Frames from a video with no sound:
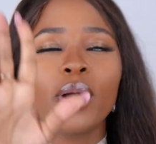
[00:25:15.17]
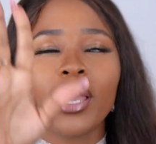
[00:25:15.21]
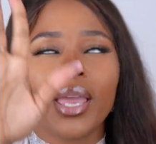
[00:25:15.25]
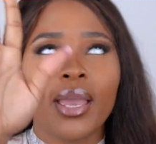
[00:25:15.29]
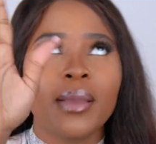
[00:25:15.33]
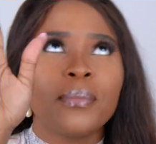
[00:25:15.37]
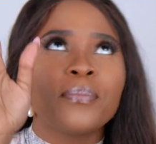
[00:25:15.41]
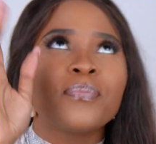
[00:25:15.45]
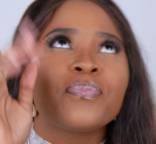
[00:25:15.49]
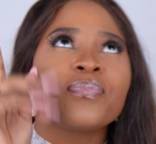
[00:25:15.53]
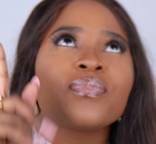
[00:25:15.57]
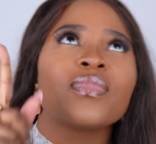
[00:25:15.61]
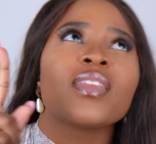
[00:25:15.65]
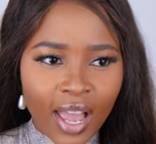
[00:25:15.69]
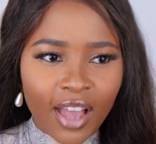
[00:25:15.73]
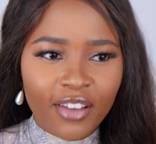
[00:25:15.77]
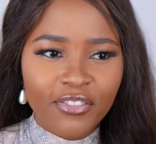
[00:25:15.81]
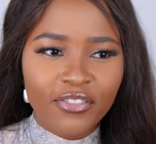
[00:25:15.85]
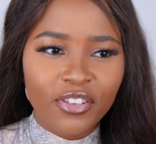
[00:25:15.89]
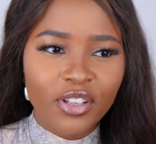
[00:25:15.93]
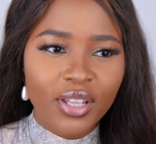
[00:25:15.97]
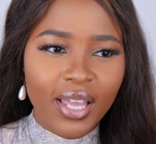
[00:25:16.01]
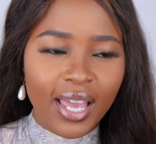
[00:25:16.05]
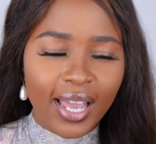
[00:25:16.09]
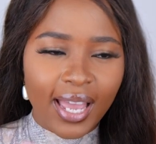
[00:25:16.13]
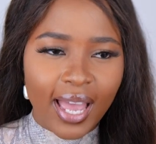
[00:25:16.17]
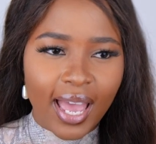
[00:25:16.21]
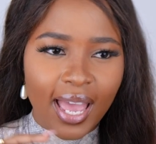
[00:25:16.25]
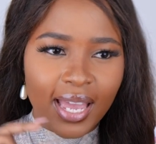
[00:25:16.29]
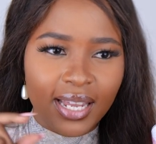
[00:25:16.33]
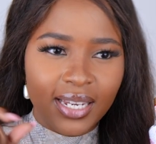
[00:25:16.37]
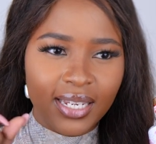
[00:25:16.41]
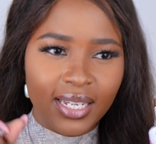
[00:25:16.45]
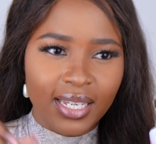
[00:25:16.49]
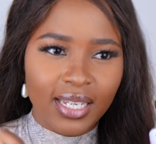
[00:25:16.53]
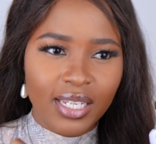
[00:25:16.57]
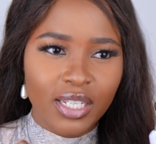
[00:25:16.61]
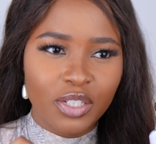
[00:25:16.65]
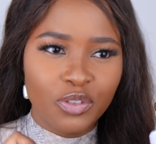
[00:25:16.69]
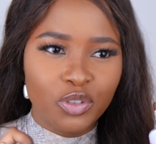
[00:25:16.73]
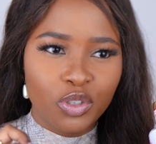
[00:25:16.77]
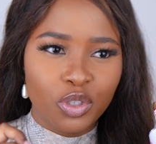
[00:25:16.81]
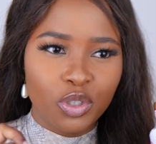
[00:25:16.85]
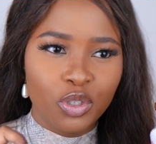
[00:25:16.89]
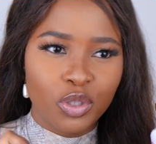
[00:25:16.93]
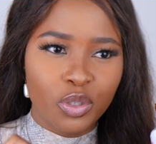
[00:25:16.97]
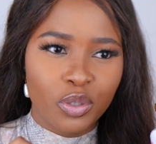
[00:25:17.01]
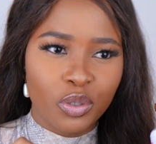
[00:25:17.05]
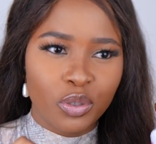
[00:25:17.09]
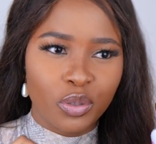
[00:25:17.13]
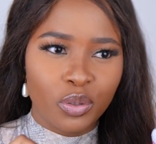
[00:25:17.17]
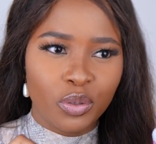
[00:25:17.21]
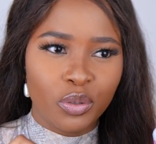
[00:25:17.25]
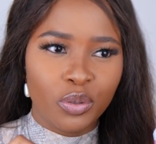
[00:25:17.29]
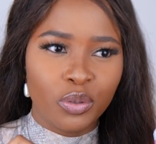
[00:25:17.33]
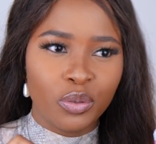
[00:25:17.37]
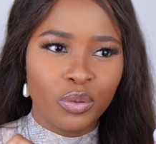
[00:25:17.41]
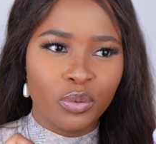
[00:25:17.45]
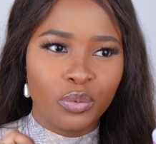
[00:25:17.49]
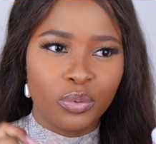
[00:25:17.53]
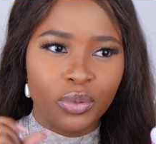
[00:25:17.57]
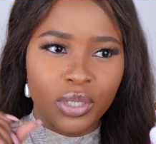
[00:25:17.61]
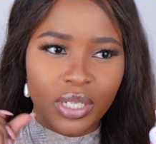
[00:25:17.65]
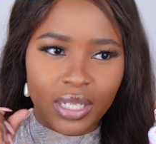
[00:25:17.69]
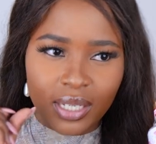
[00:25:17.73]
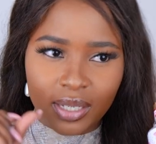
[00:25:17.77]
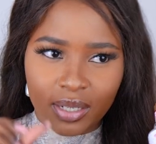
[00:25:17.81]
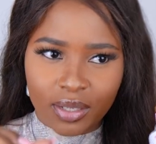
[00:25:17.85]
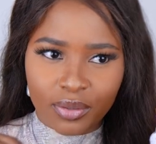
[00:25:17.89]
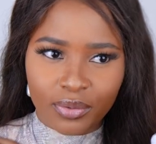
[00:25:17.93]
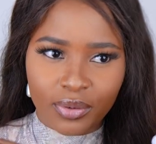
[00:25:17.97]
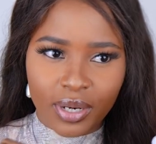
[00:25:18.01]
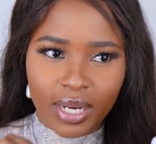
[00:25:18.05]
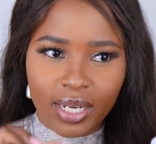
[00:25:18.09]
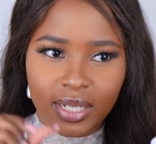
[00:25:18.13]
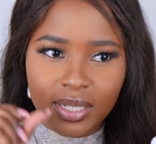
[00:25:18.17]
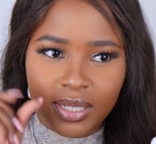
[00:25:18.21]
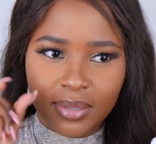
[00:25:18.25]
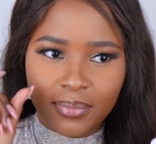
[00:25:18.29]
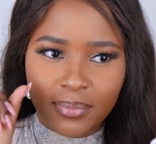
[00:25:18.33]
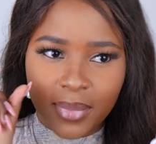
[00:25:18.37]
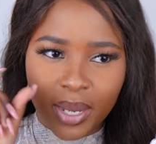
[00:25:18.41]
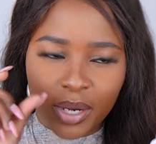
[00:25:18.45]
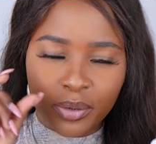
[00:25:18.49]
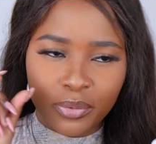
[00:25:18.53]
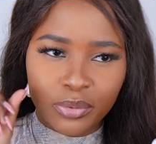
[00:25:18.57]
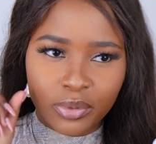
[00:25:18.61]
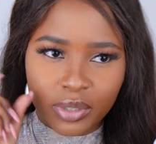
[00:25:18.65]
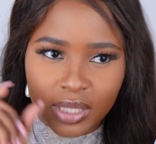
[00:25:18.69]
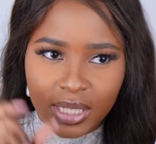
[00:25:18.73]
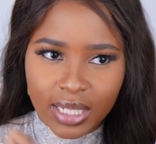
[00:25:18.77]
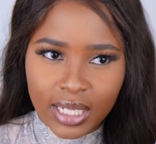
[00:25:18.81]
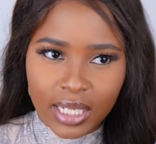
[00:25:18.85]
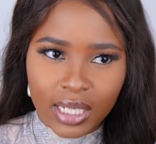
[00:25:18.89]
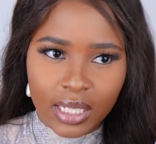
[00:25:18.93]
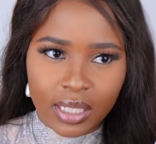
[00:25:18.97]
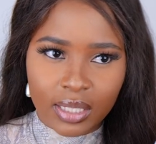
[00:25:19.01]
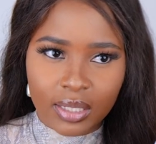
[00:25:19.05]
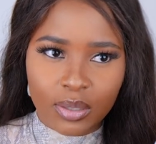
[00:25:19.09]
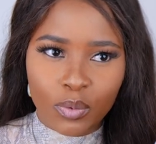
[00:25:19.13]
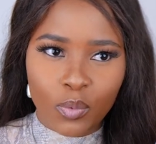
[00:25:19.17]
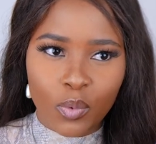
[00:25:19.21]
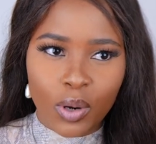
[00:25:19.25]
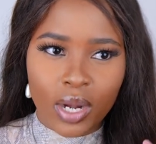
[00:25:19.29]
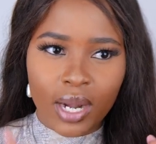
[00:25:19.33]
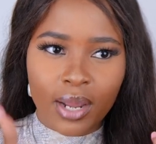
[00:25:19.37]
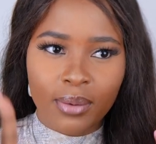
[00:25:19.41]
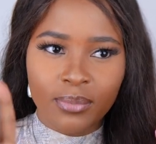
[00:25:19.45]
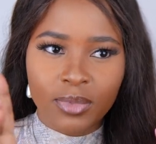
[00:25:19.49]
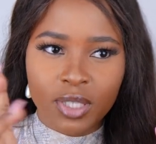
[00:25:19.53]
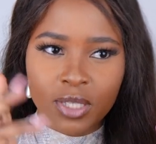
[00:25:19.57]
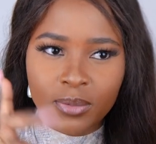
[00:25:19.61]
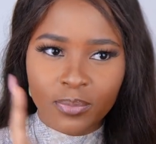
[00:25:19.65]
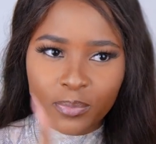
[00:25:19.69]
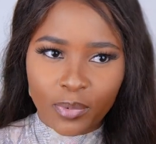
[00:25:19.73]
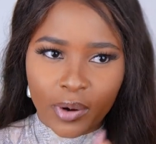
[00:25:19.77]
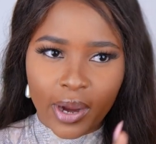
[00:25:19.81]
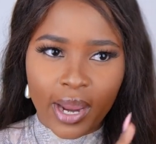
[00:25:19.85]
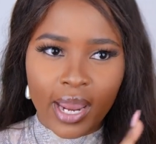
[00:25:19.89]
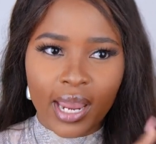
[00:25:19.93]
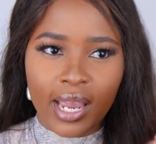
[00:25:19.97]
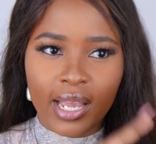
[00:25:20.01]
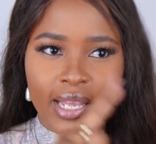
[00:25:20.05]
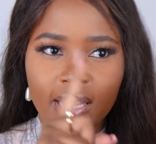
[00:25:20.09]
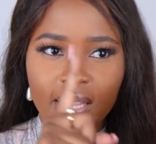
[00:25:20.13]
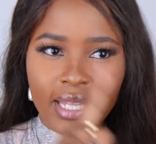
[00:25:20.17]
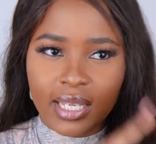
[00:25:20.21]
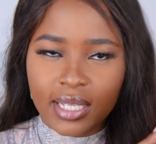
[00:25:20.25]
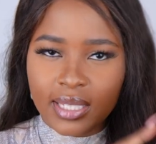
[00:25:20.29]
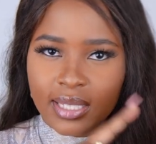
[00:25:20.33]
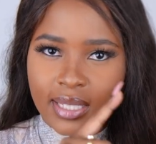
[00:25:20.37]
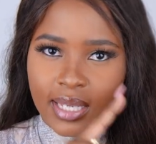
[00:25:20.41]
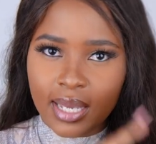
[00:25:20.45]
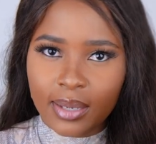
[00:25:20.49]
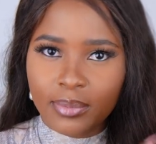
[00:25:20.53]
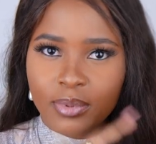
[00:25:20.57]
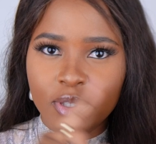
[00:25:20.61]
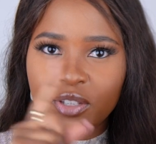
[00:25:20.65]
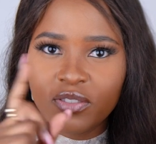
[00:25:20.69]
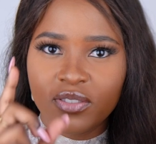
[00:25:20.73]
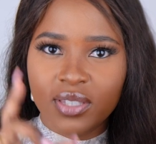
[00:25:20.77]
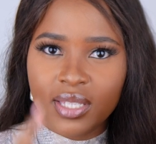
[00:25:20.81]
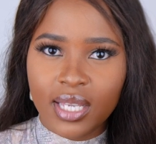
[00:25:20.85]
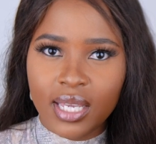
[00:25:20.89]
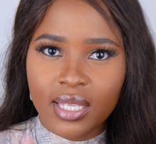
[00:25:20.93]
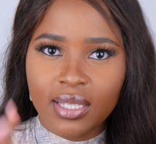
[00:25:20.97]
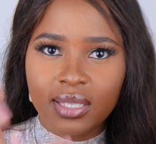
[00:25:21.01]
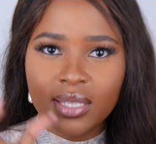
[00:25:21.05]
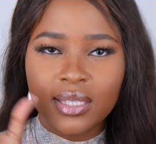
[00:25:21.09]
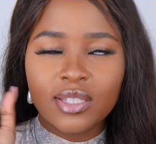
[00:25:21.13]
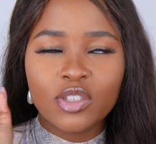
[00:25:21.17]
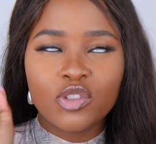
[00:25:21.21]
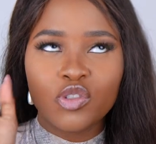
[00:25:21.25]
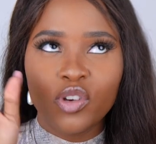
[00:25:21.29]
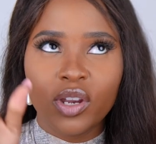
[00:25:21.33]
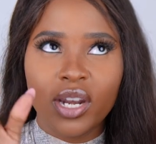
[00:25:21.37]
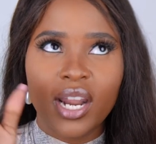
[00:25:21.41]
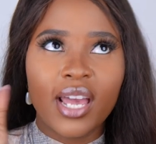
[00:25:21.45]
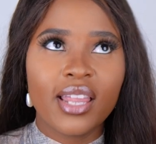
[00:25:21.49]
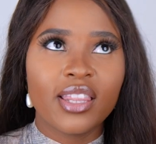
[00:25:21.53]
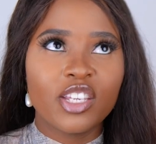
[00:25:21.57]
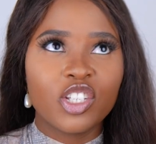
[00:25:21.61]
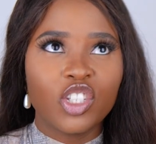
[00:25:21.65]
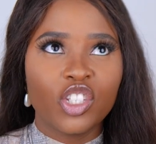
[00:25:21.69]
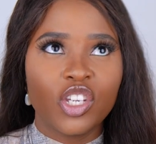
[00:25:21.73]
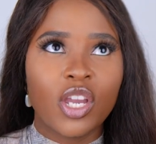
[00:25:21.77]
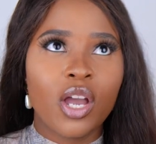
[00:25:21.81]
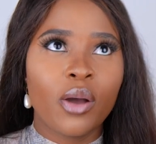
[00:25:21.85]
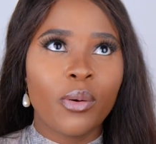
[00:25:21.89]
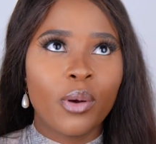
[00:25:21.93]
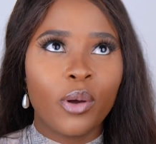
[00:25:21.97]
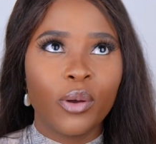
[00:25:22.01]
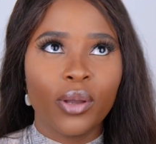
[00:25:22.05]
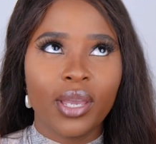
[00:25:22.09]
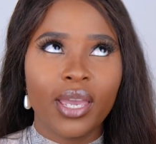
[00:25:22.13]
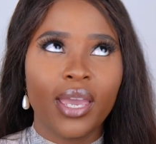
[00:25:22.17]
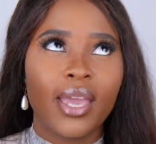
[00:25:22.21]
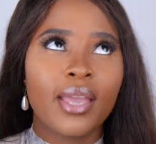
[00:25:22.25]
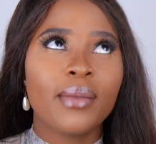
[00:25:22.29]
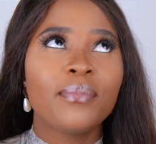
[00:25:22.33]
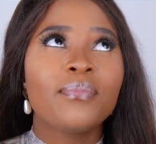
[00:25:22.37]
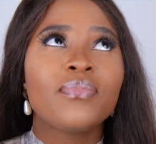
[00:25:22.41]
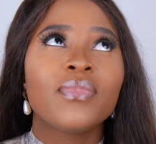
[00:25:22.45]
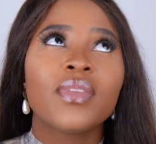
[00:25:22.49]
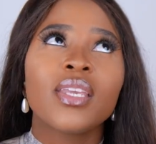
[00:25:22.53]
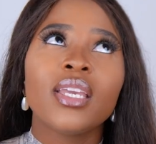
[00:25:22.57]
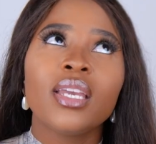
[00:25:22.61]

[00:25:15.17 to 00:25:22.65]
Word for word: Okay, I feel like I need to reiterate my routine when I'm spraying these types of scents straight out of the shower, okay?